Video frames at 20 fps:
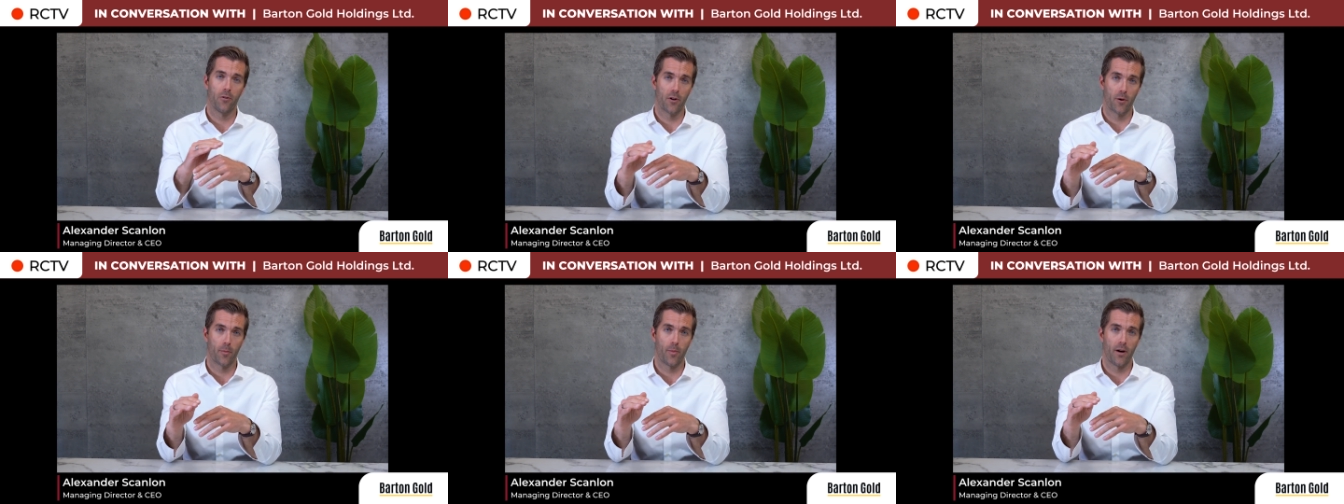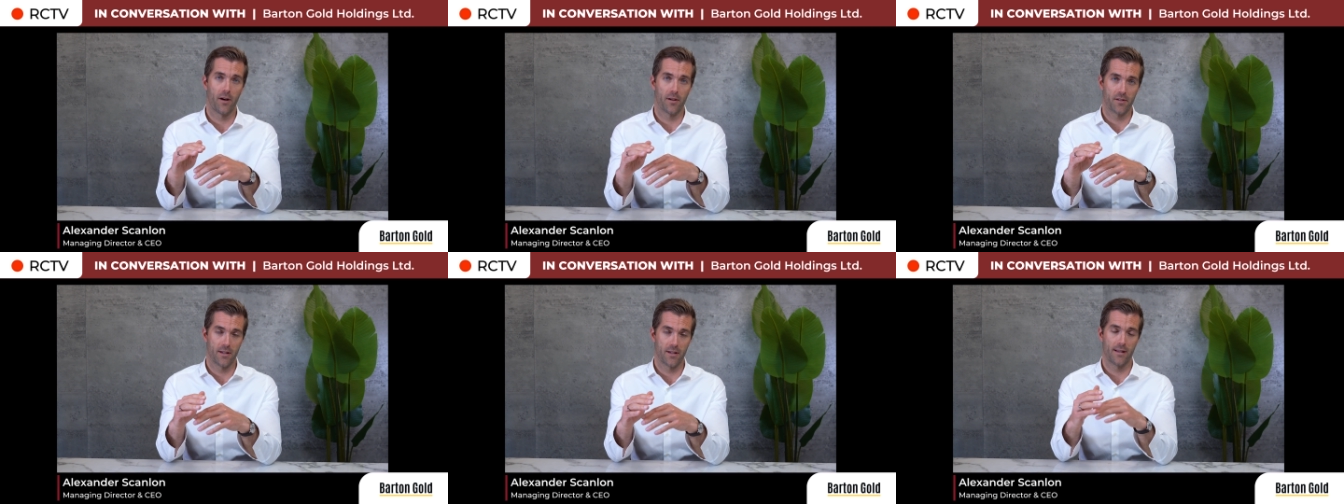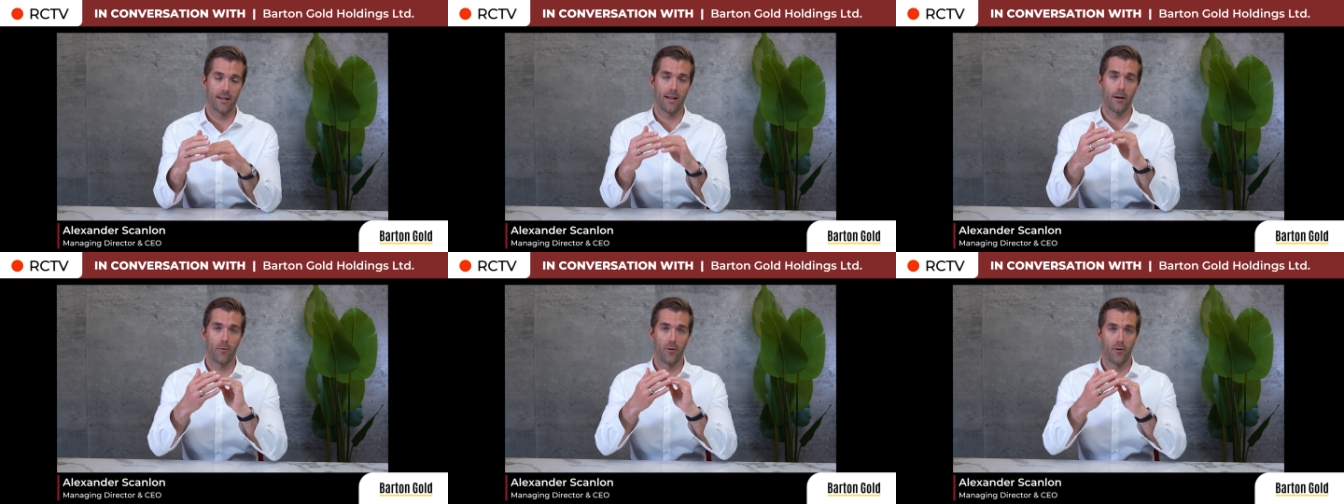
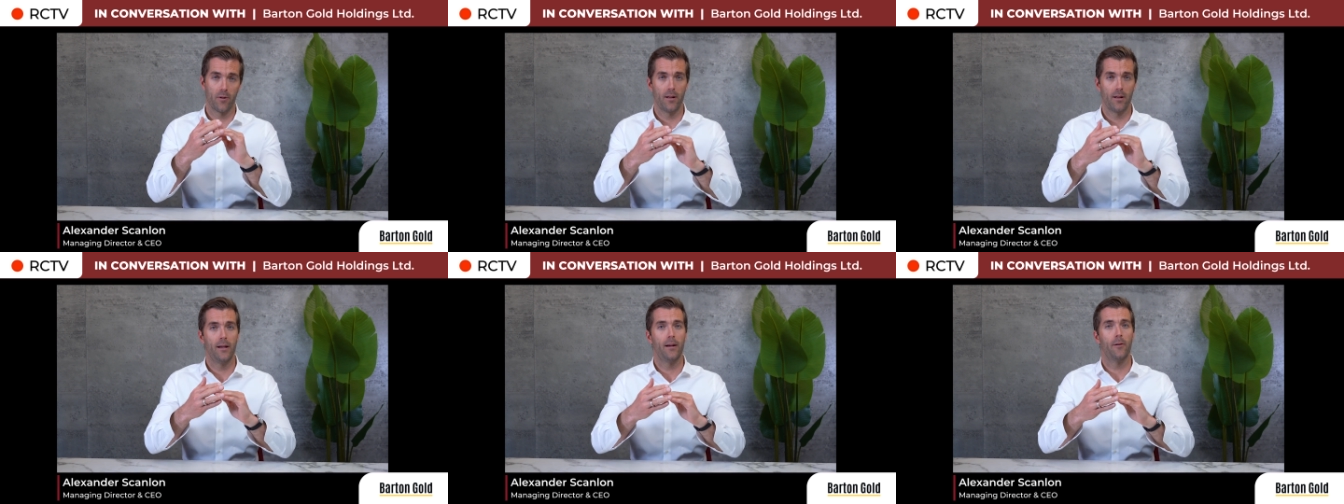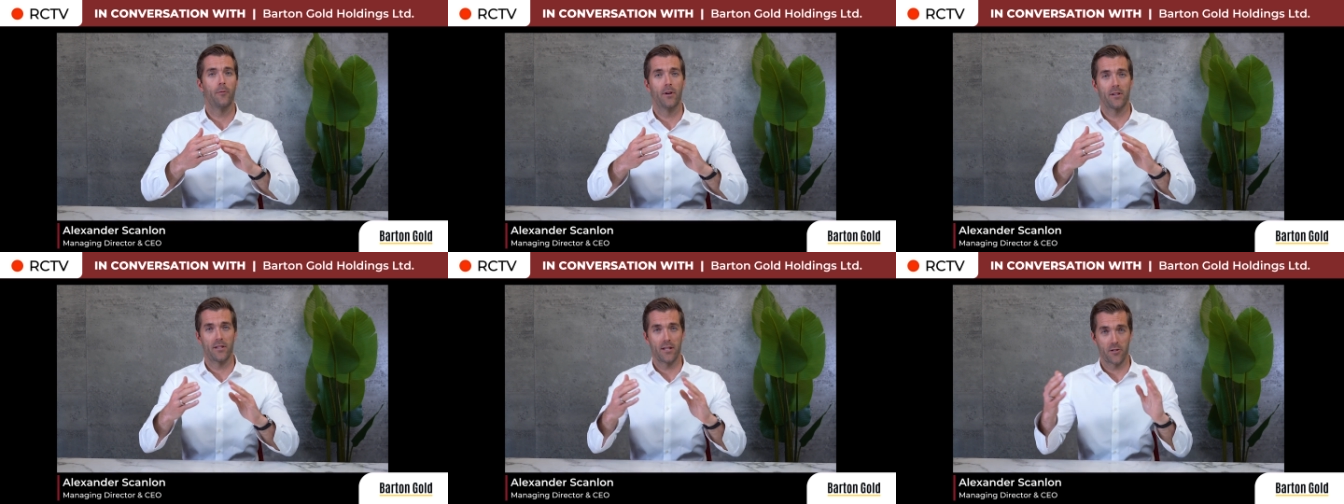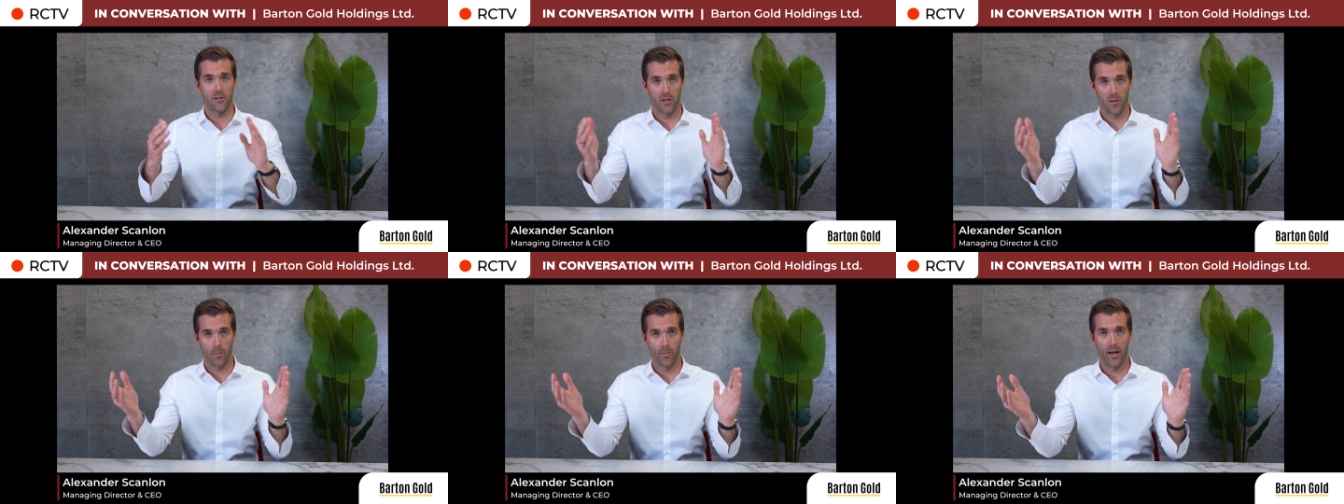deposit that will
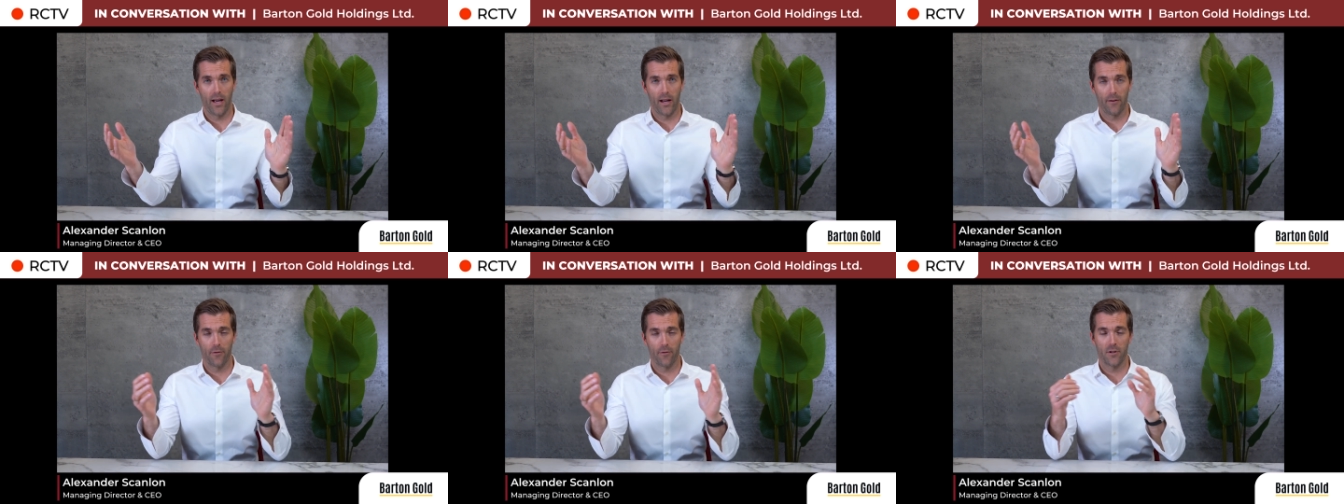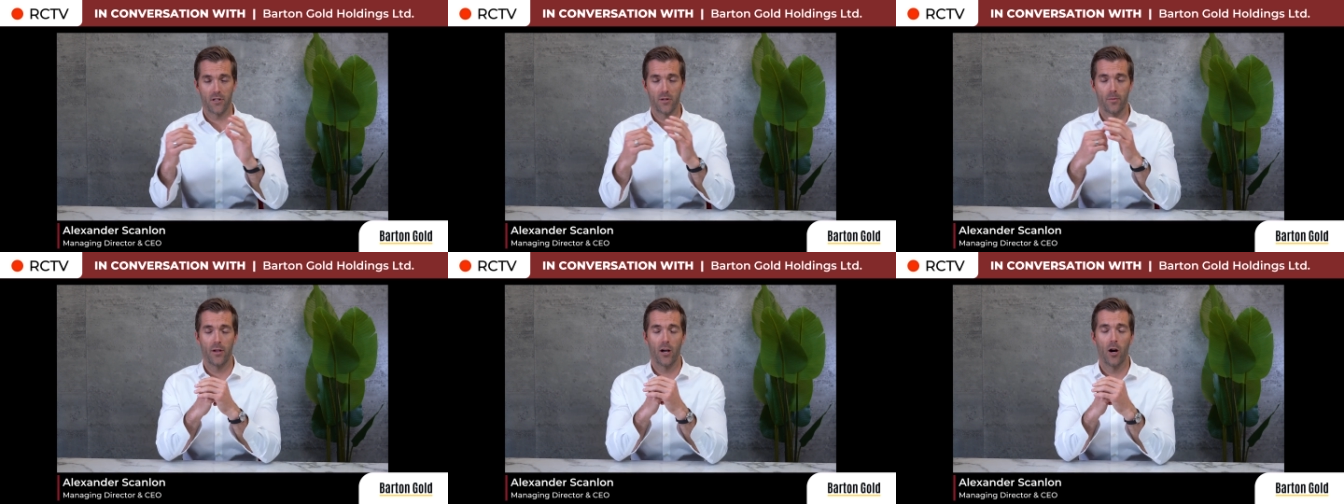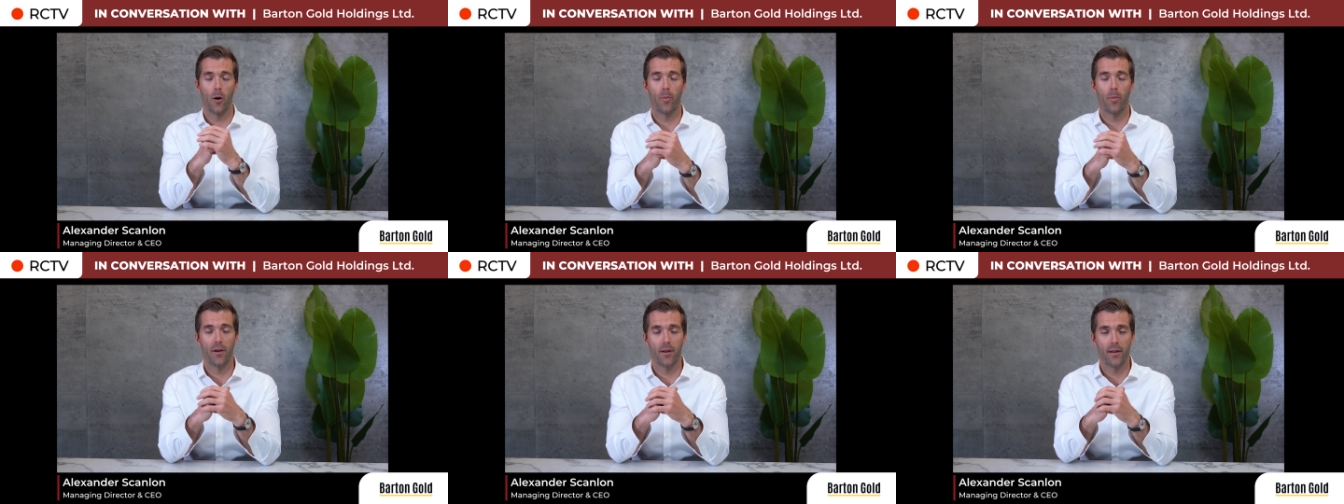essentially pay for it to be
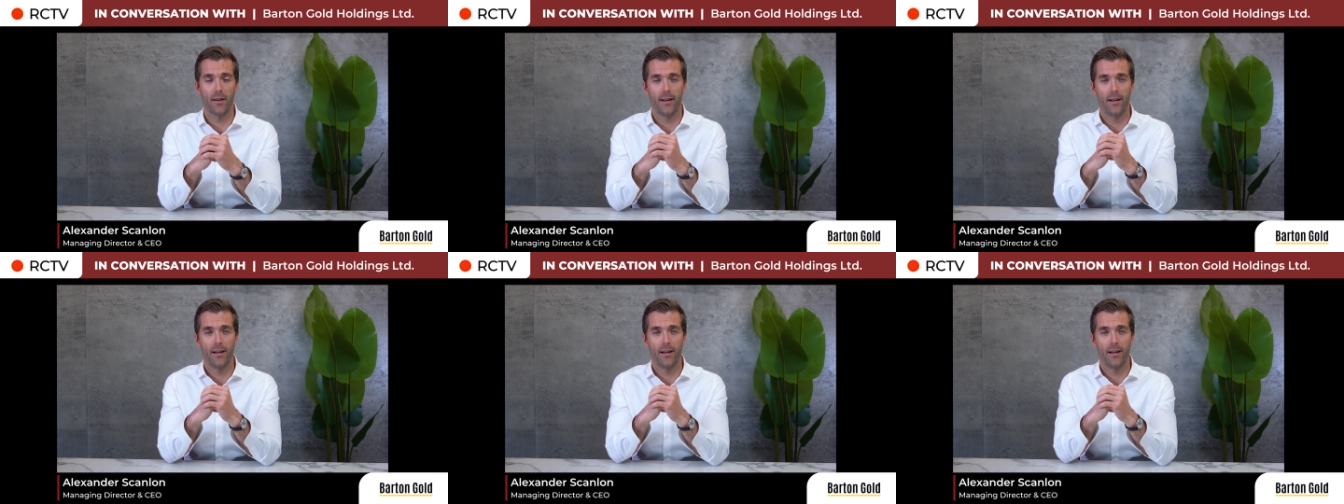opened.